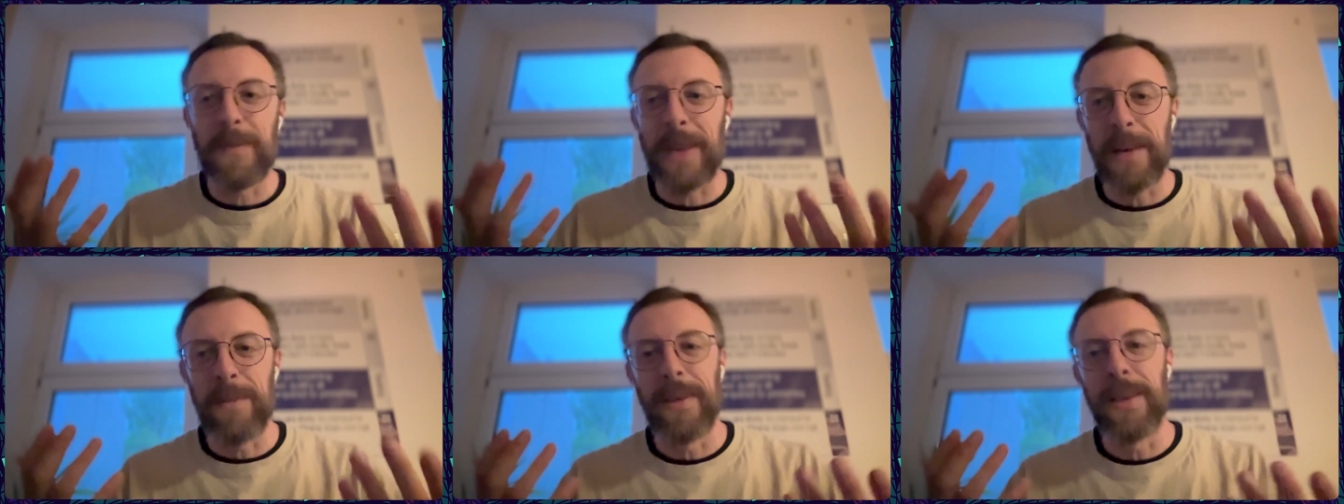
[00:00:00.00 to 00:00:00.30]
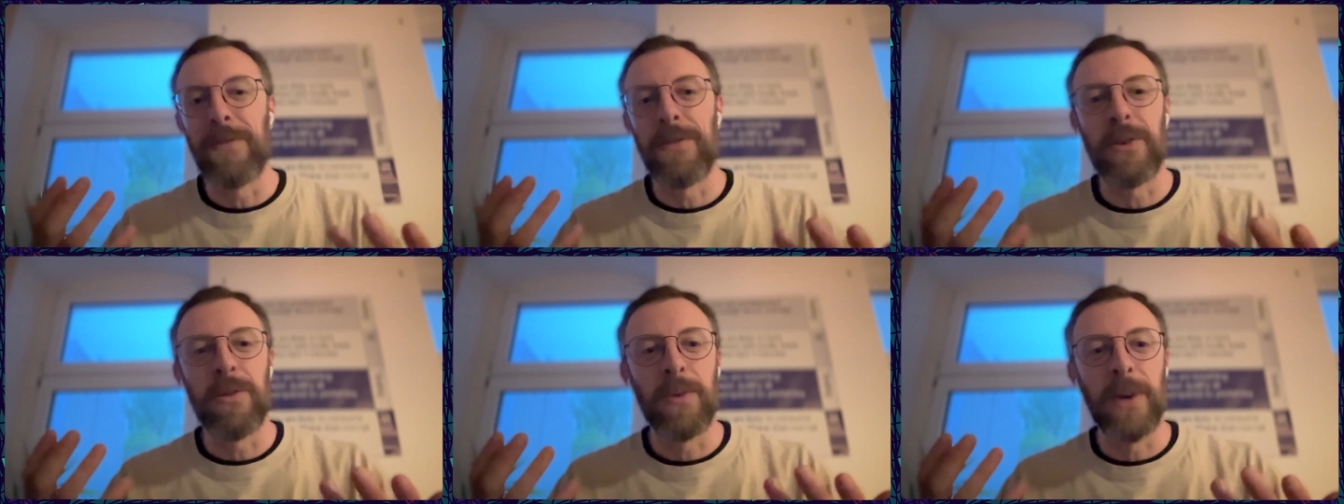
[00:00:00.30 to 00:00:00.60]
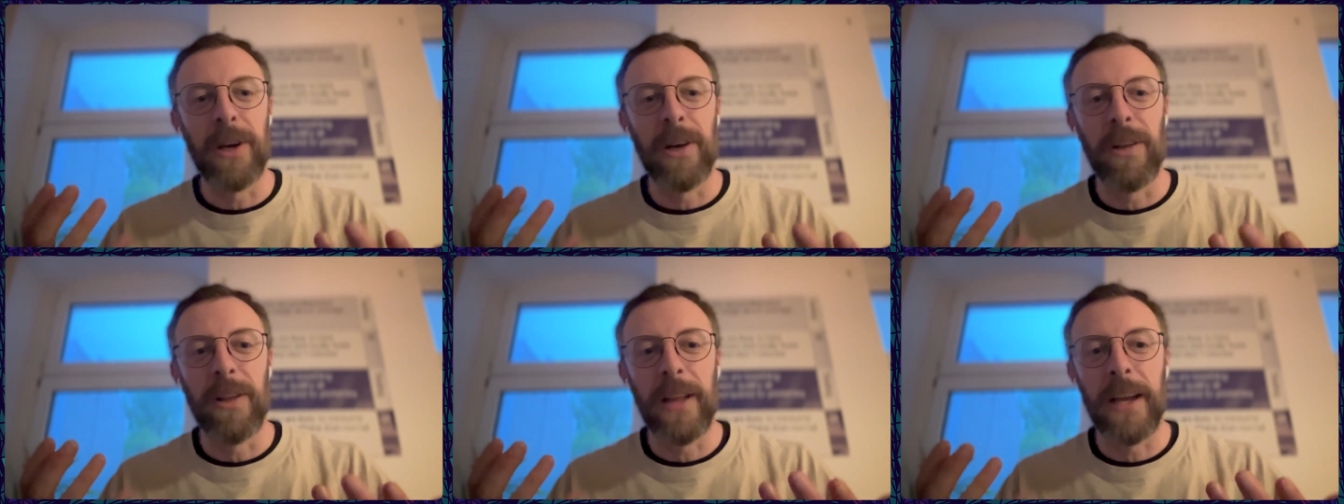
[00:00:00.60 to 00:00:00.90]
maybe, if you
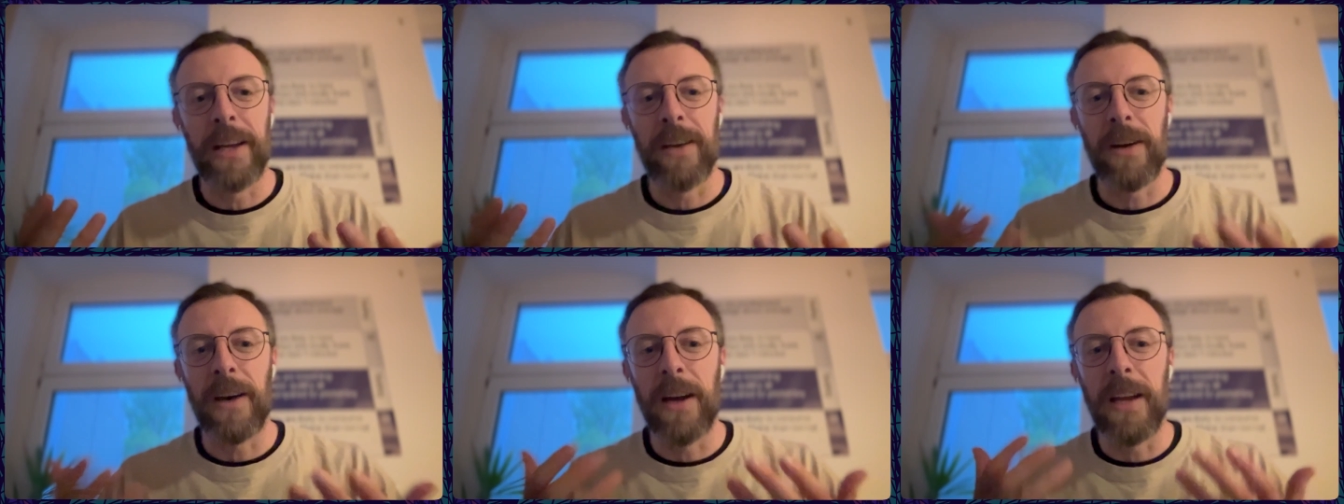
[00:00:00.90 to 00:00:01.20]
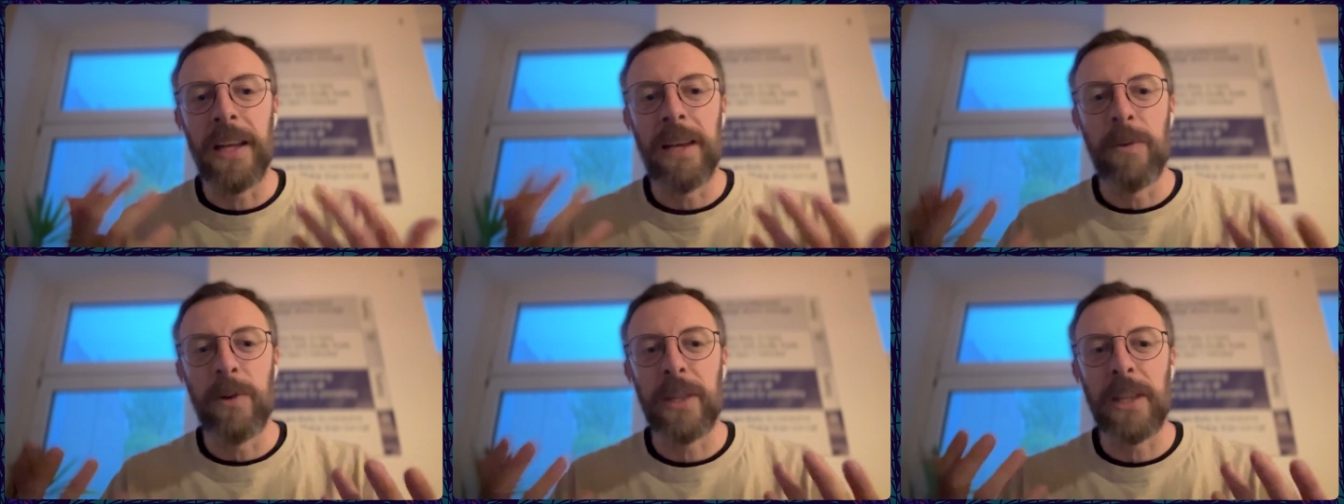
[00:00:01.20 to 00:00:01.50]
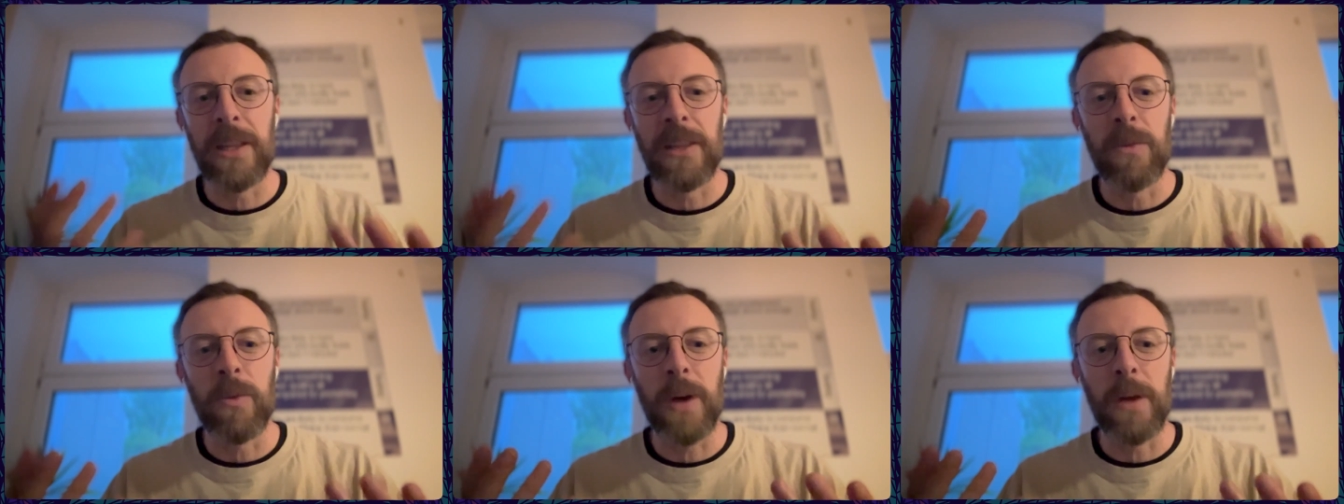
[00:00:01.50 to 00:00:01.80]
will, like
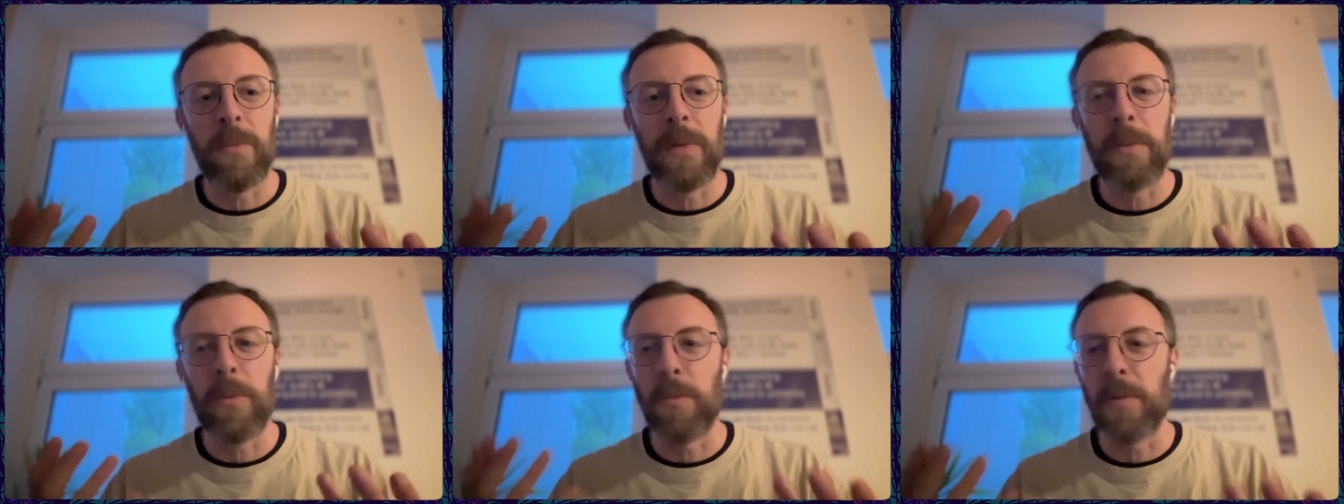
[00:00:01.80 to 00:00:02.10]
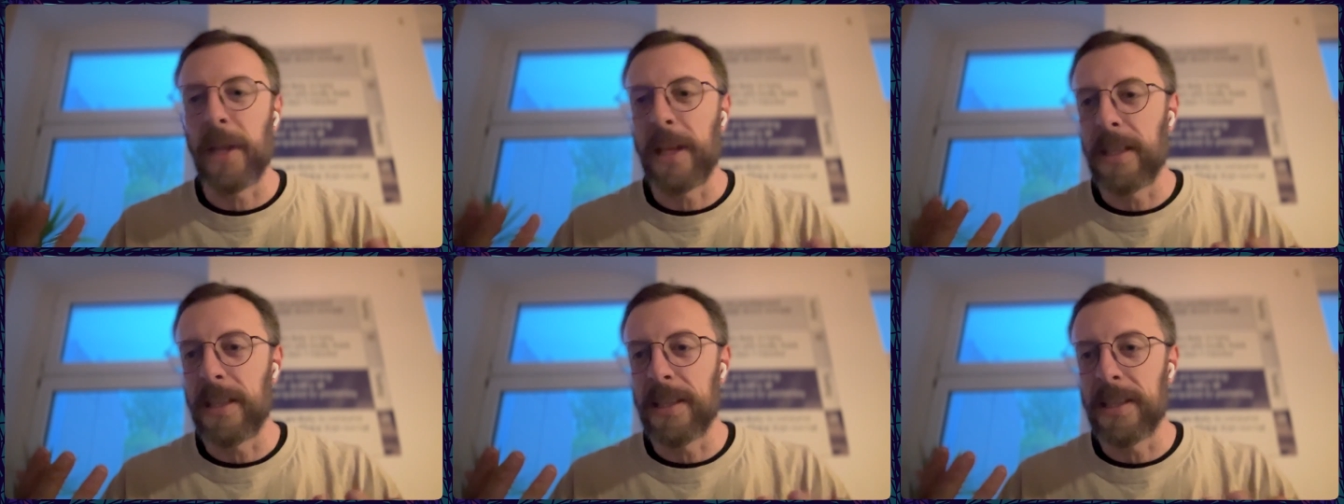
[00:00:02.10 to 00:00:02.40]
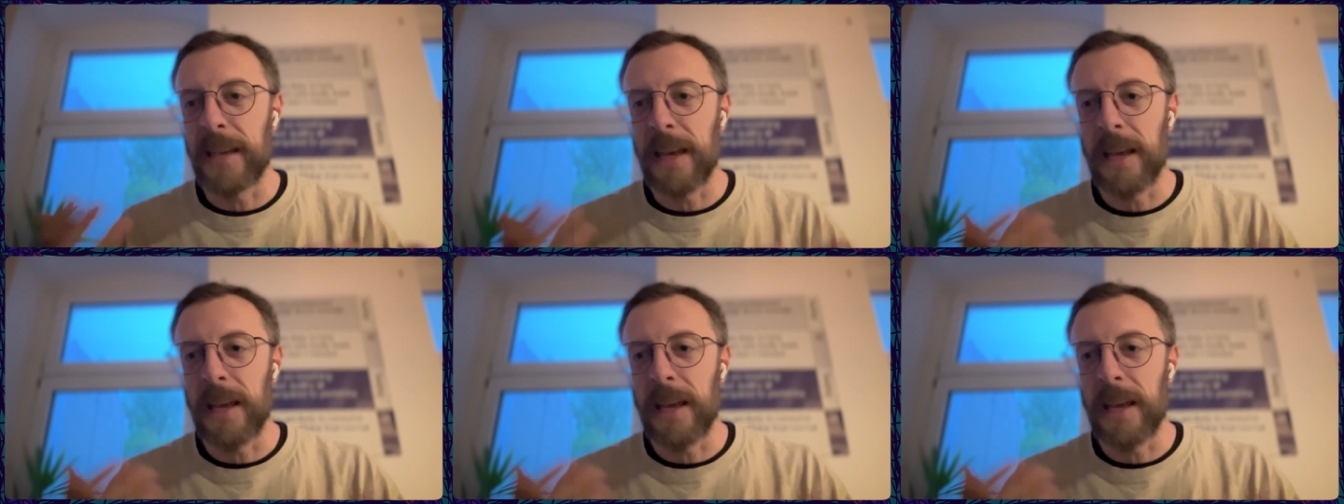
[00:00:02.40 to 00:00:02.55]
within the way people play these